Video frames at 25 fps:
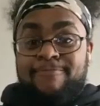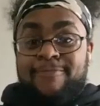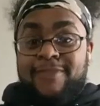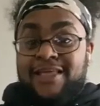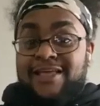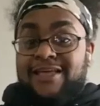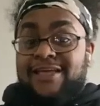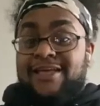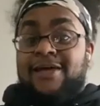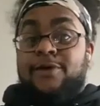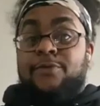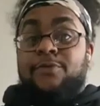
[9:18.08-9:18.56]

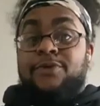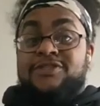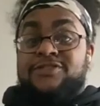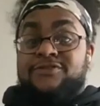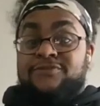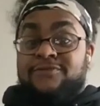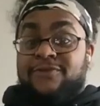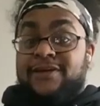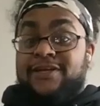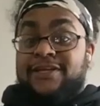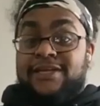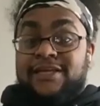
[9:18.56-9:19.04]
And what's
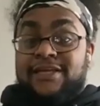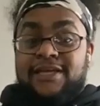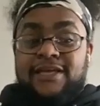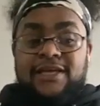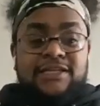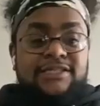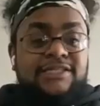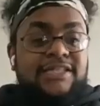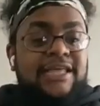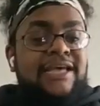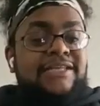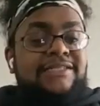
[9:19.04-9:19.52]
funny
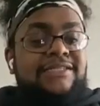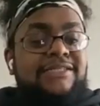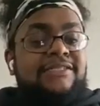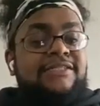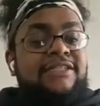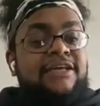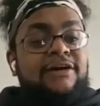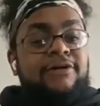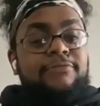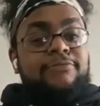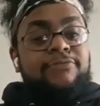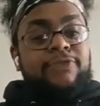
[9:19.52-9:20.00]
is that's
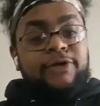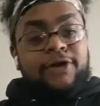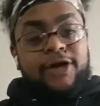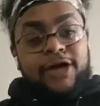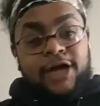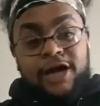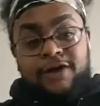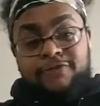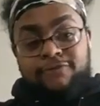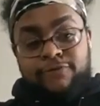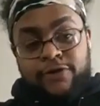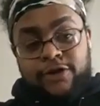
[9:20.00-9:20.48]
the
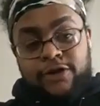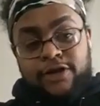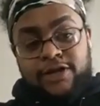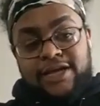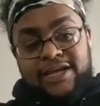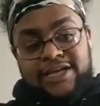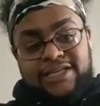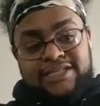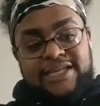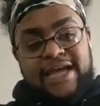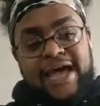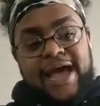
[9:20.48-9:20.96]
cover
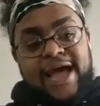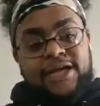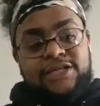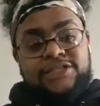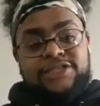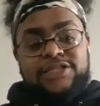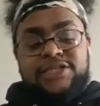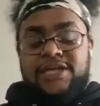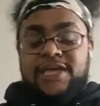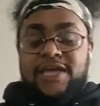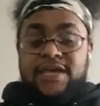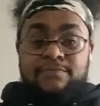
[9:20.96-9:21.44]
is
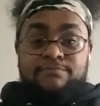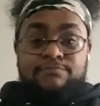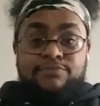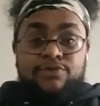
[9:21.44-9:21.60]
actually a